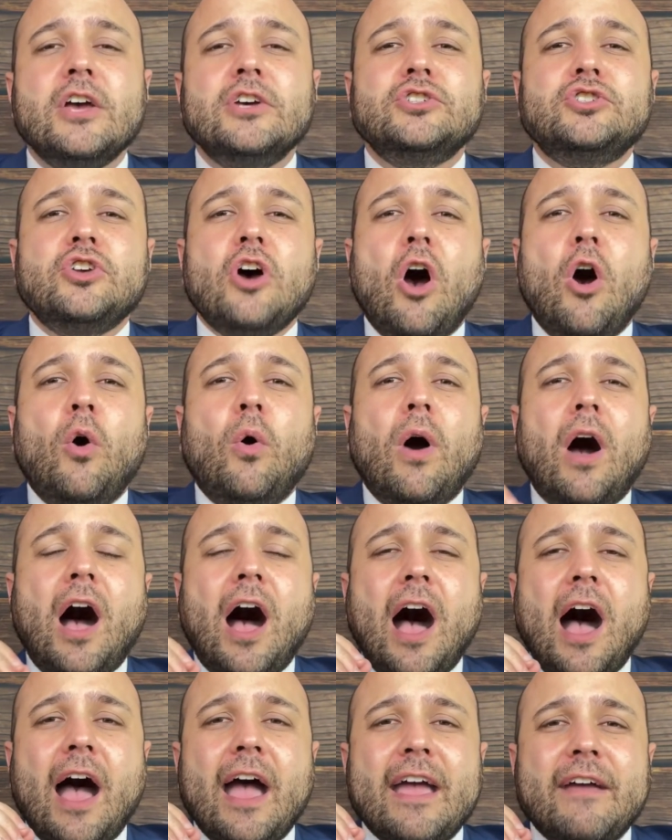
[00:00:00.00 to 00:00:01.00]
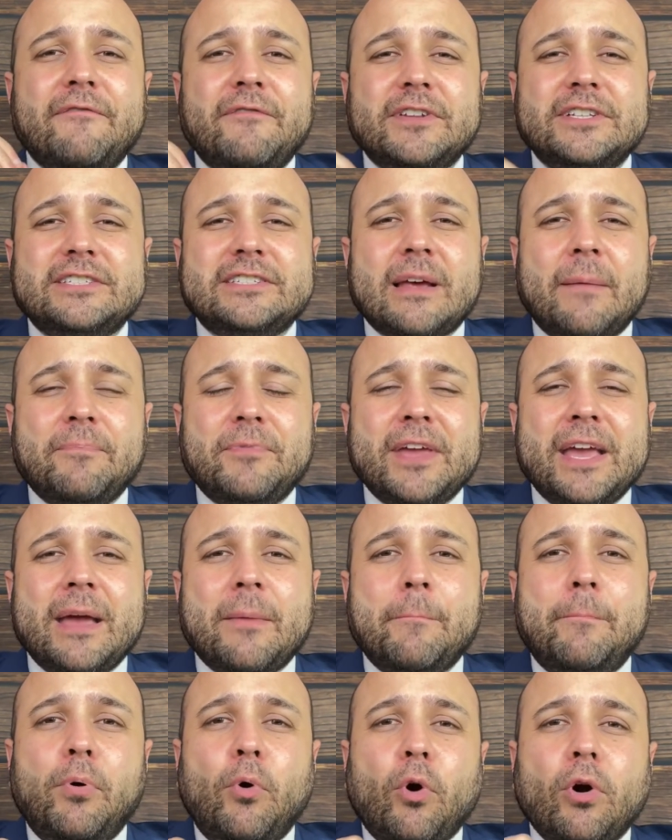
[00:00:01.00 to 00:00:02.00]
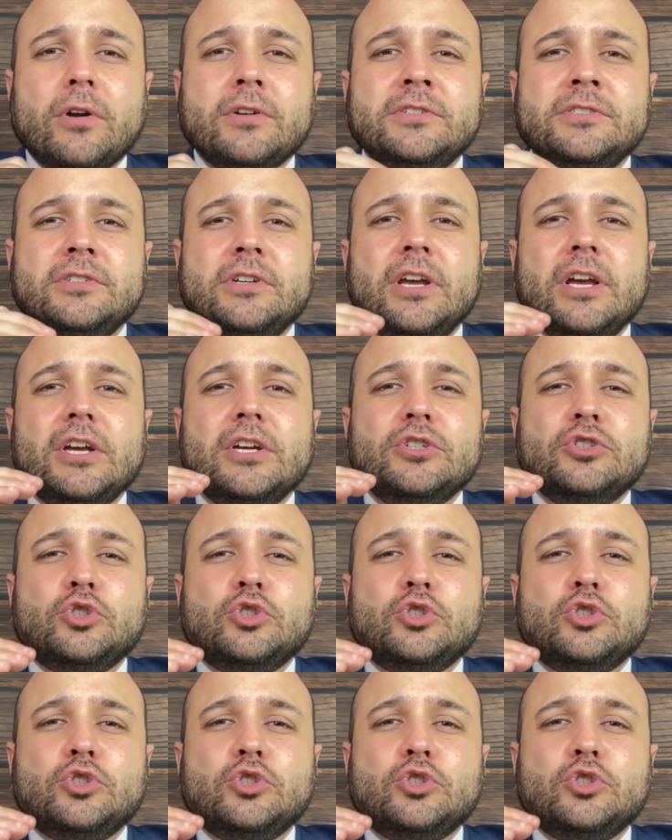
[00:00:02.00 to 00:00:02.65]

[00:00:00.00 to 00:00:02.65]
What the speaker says: So if it's something important,